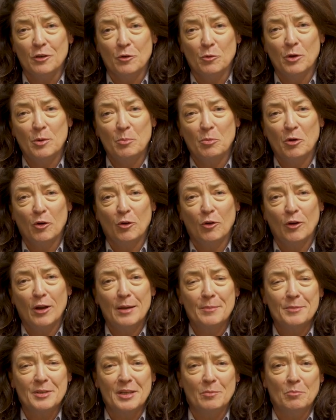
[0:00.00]
degree
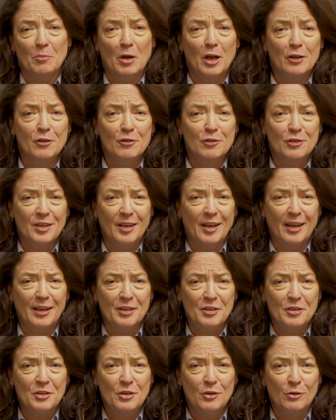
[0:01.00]
programs and minors at
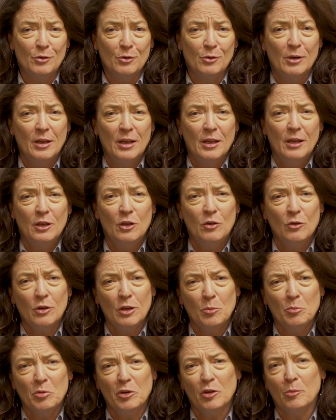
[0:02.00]
ASU, you
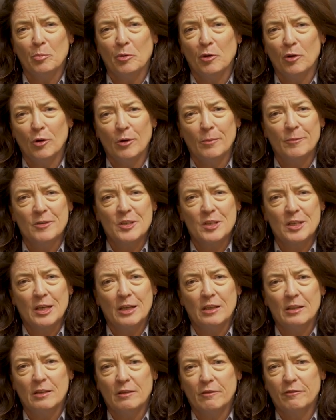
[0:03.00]
can build a program of
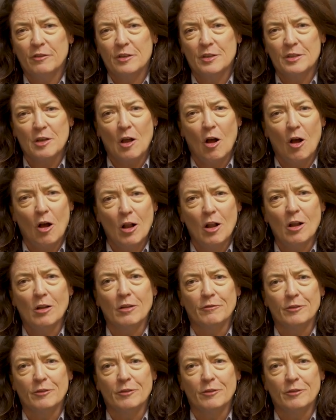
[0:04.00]
study that fits all